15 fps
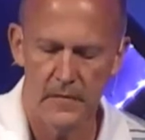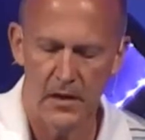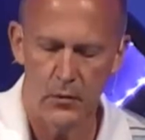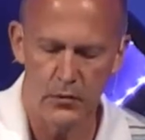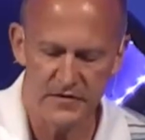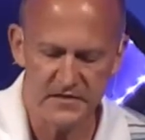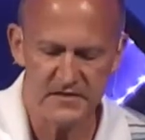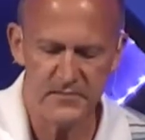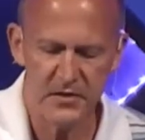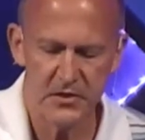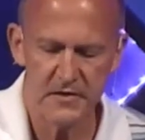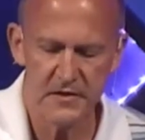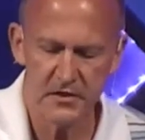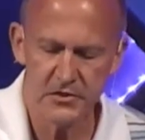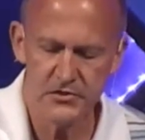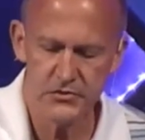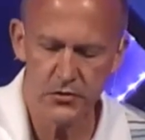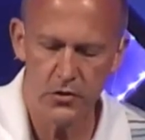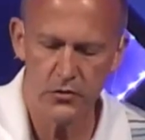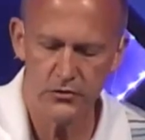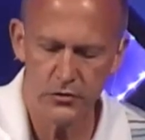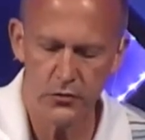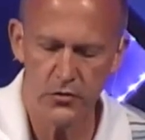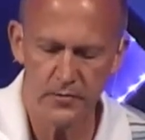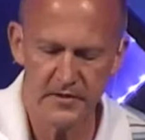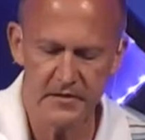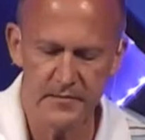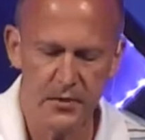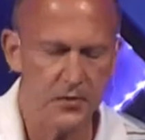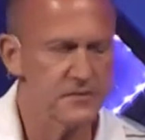With the Spirit in control, you will be a
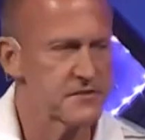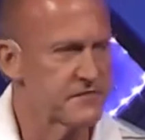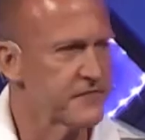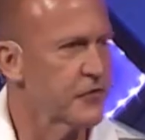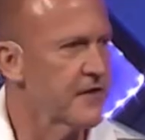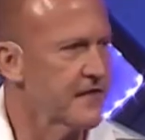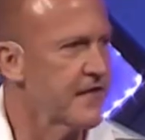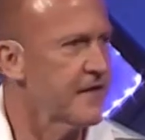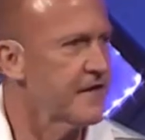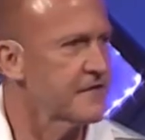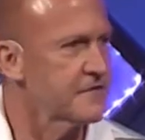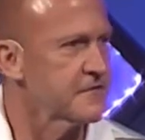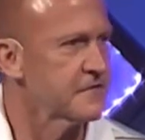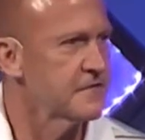person of great character.